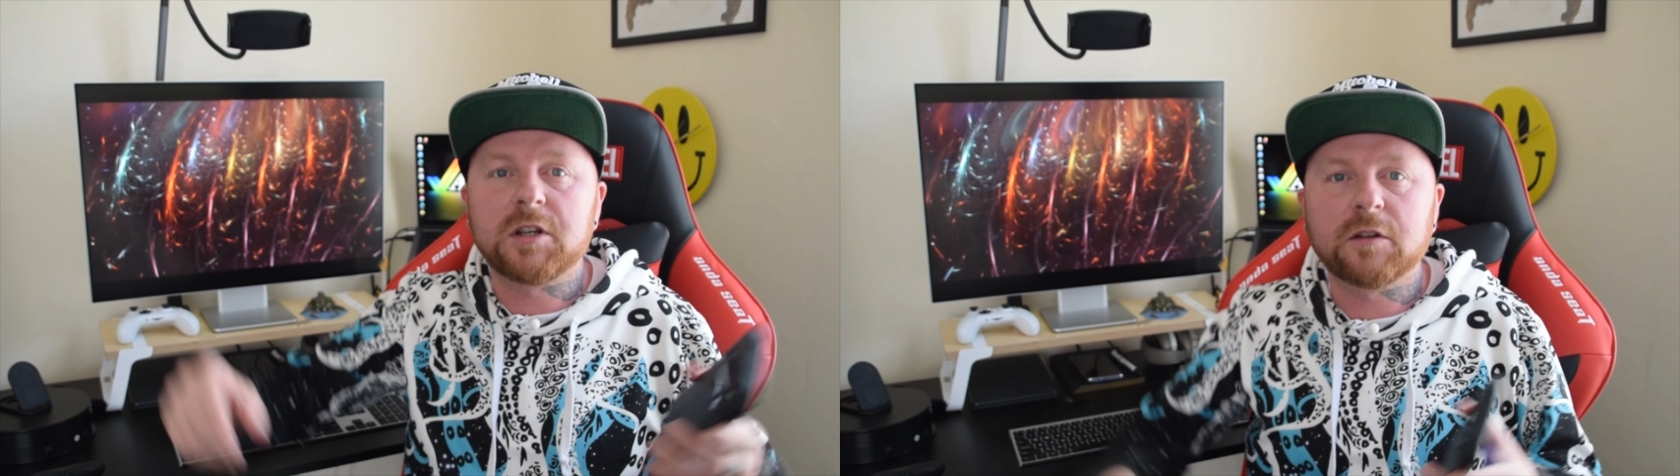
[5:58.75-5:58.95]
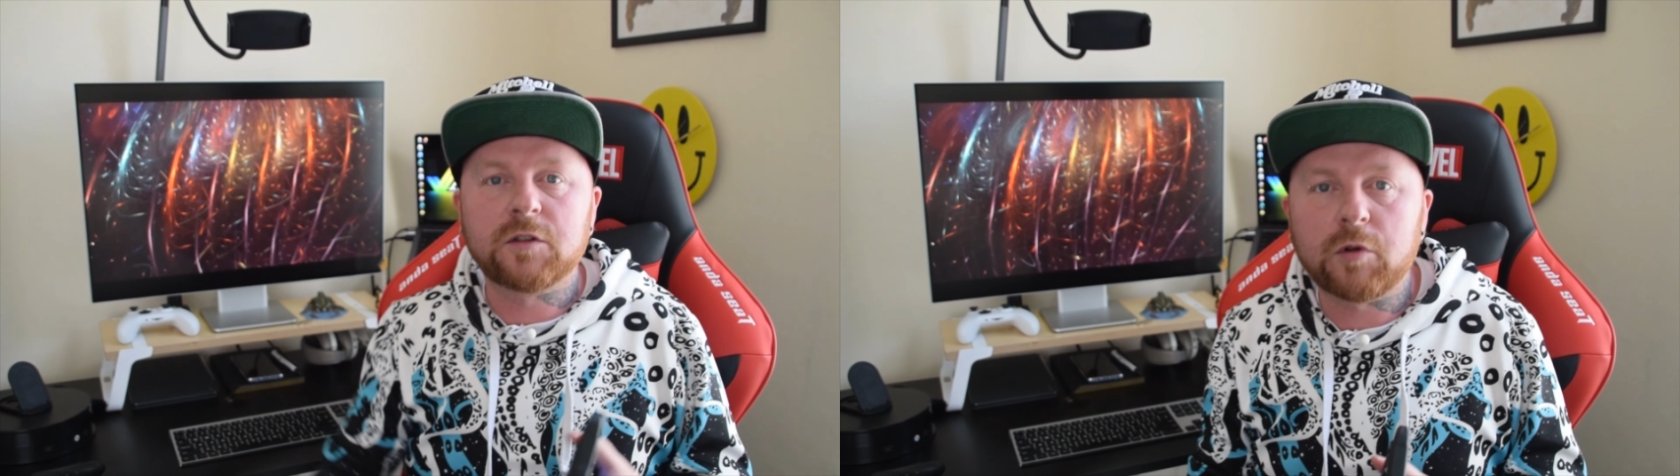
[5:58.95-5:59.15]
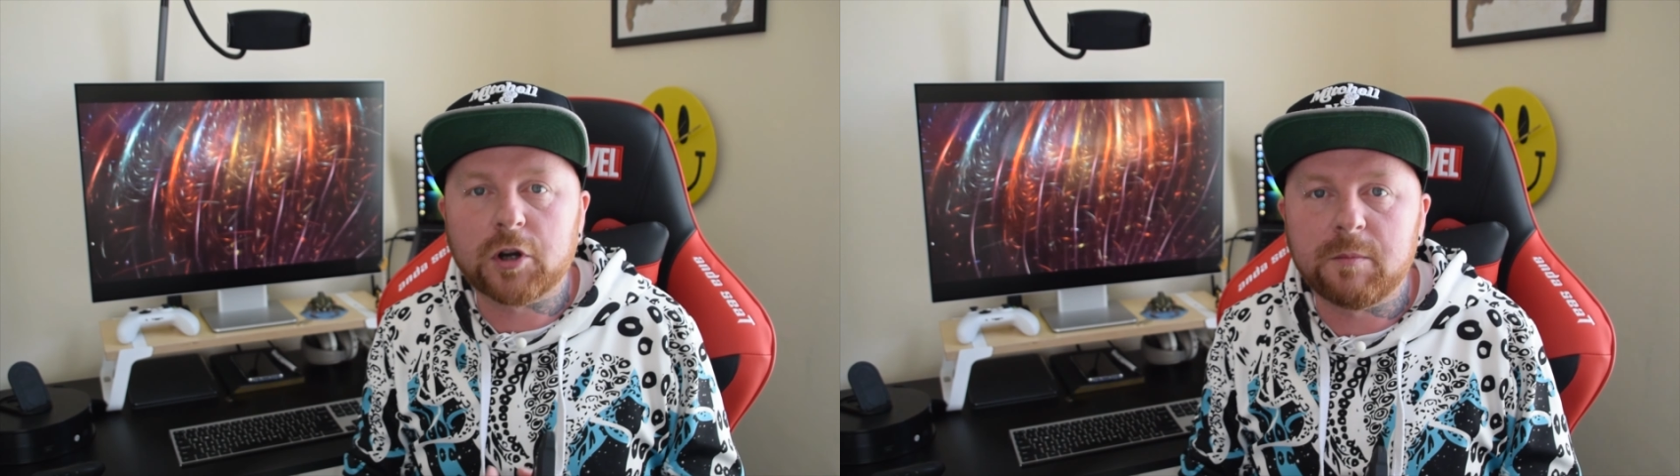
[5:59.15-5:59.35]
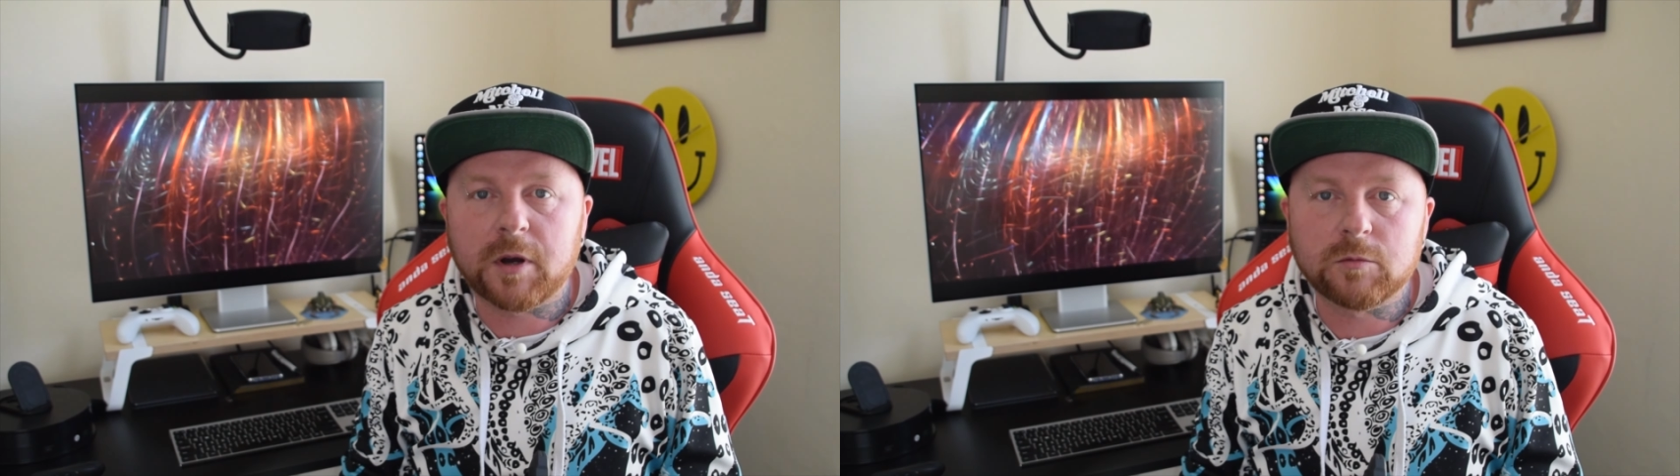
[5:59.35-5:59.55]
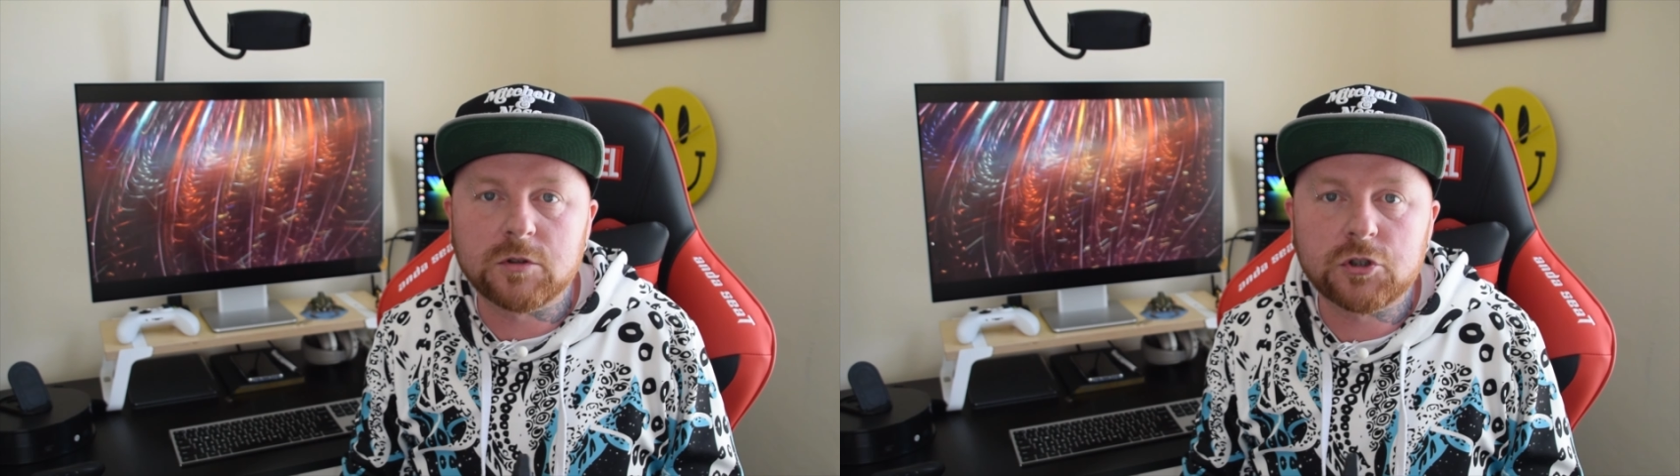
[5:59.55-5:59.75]
of the Rocky
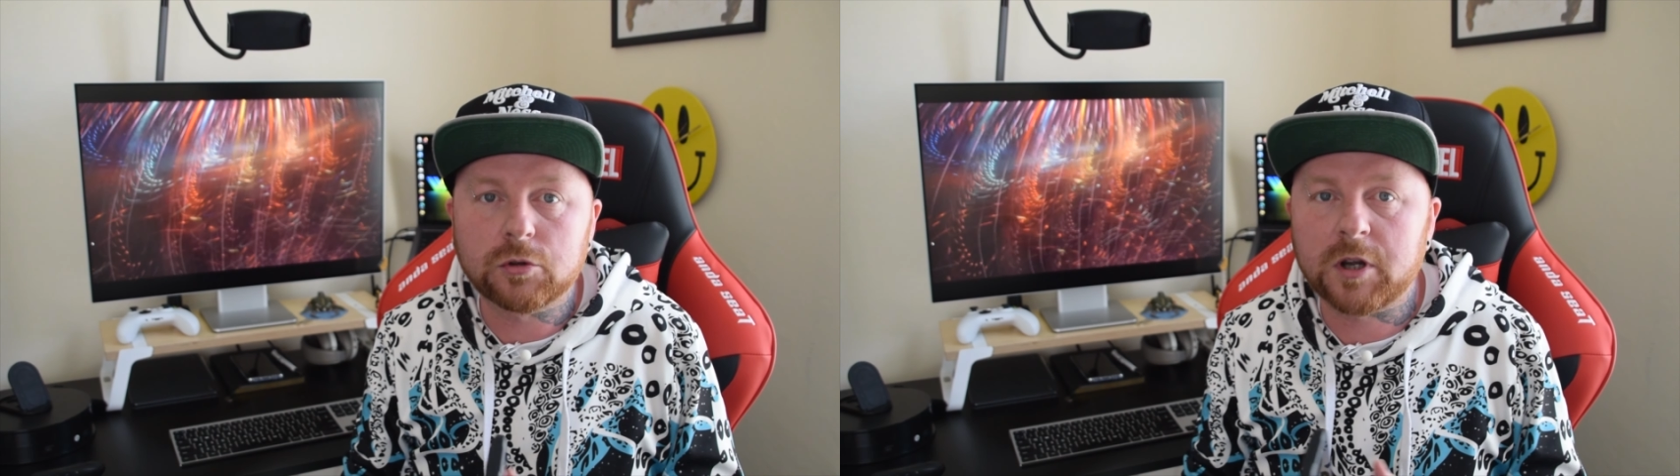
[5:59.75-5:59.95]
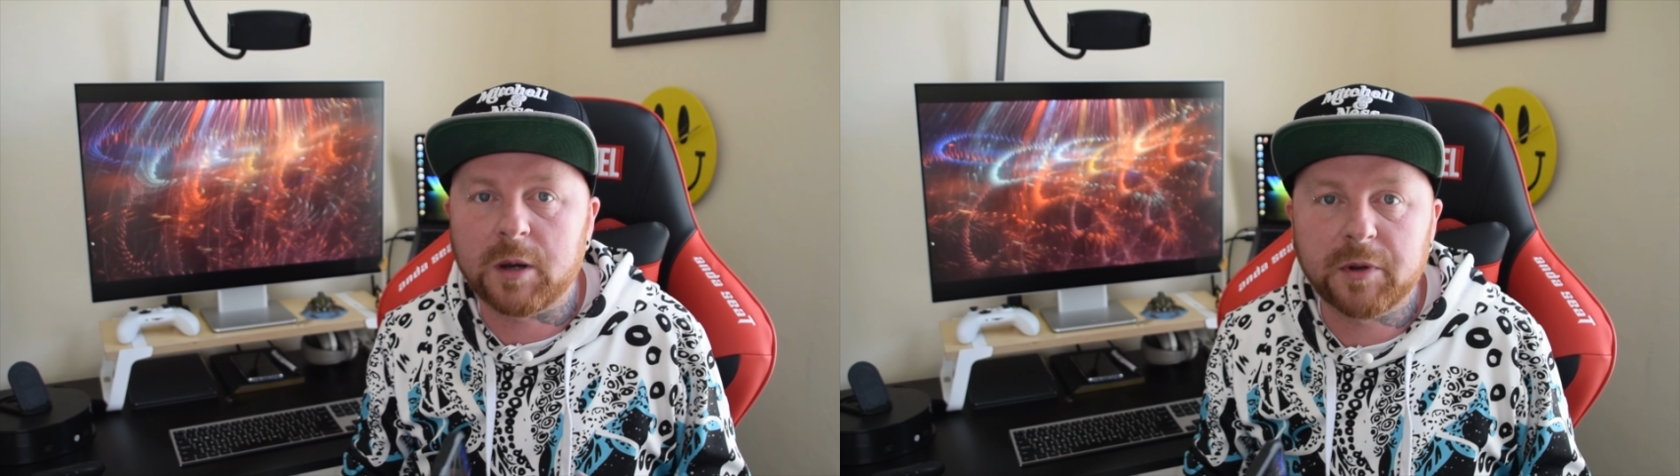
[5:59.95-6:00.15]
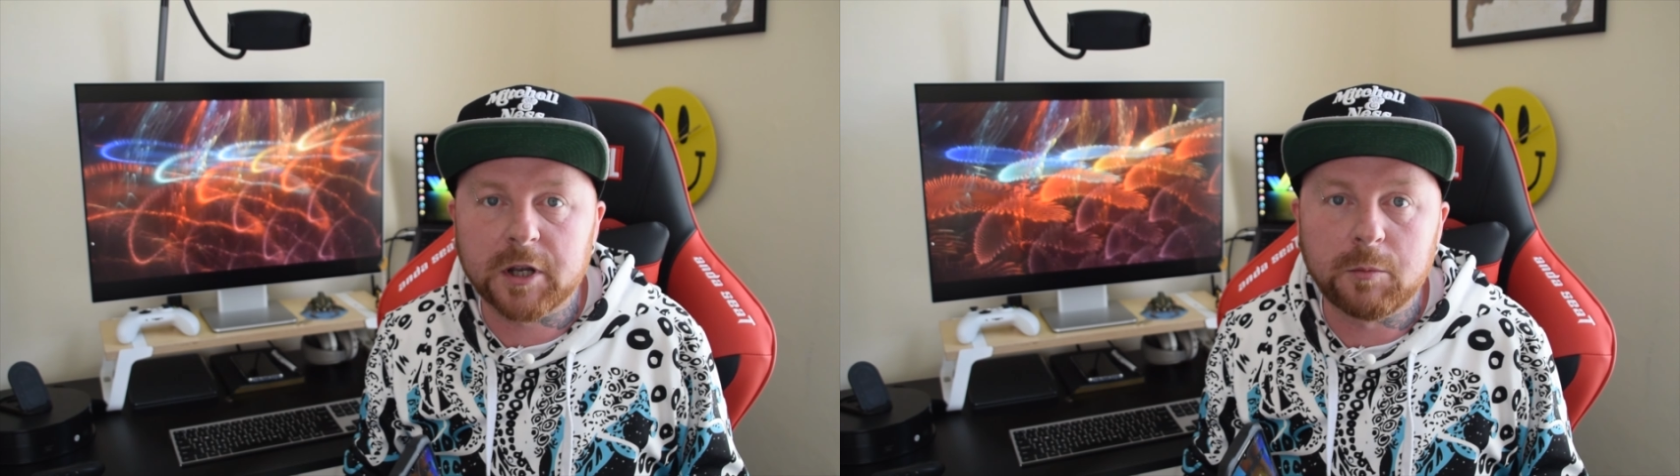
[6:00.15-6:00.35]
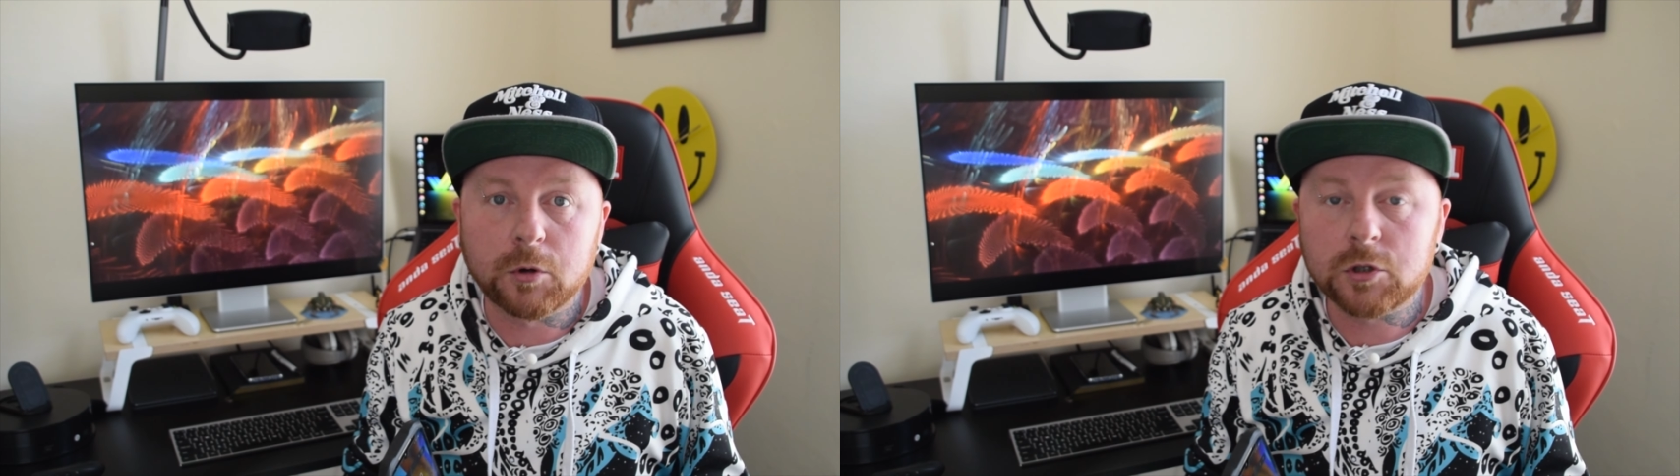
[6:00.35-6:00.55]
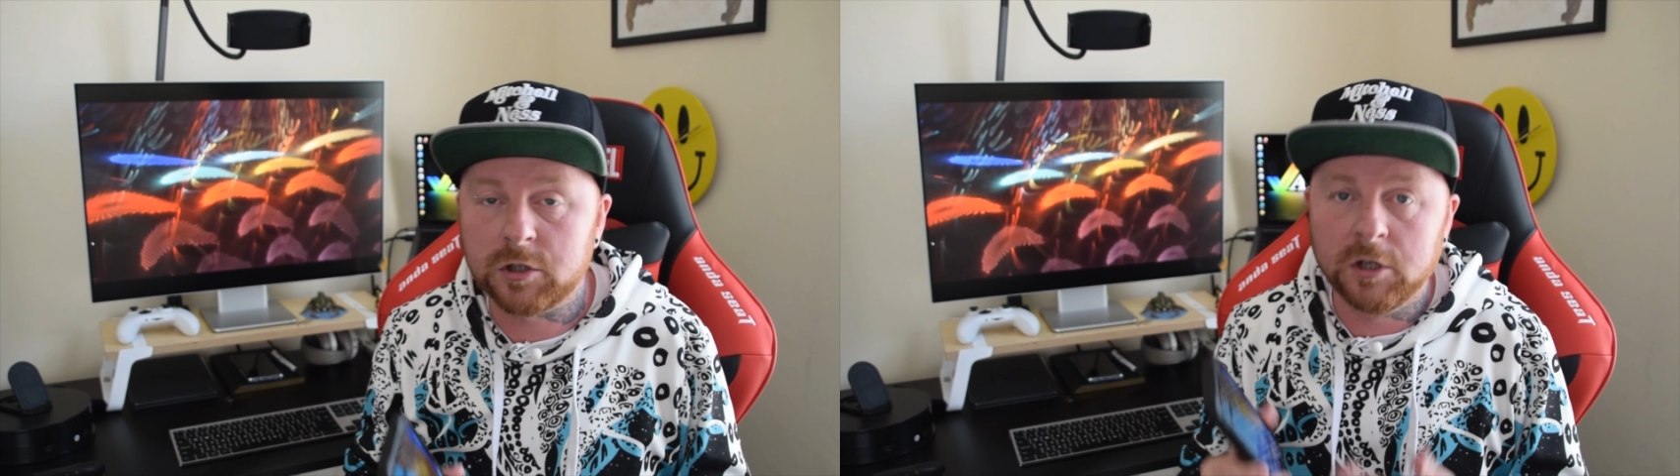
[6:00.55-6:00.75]
Mountains you're camping
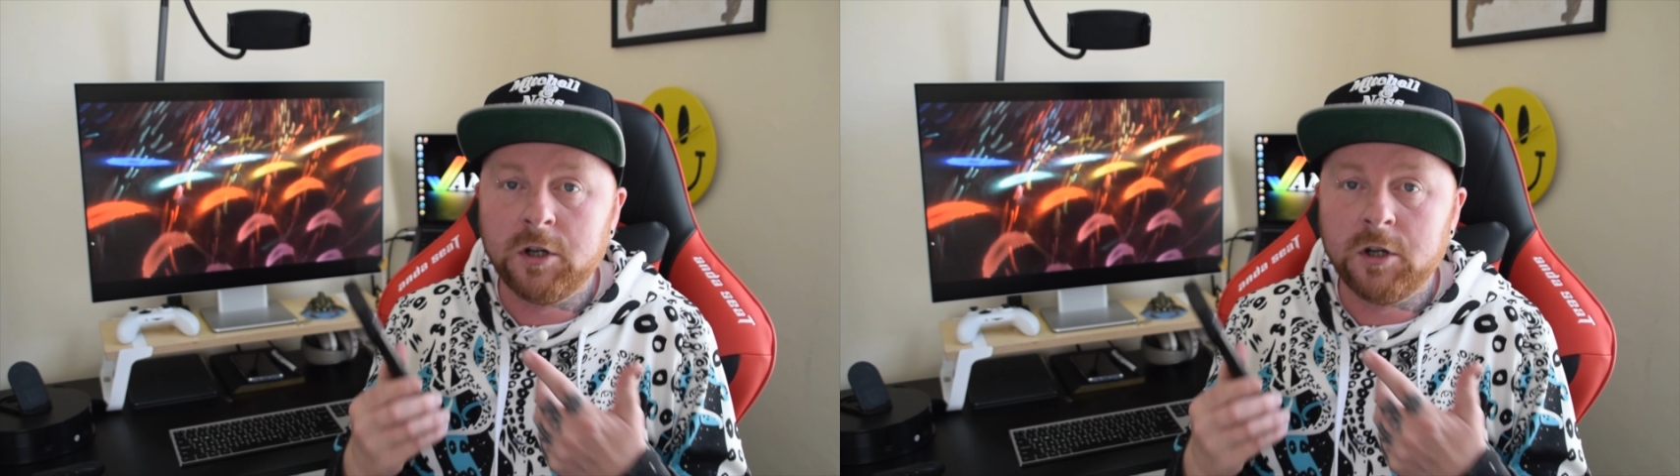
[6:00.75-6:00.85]
amongst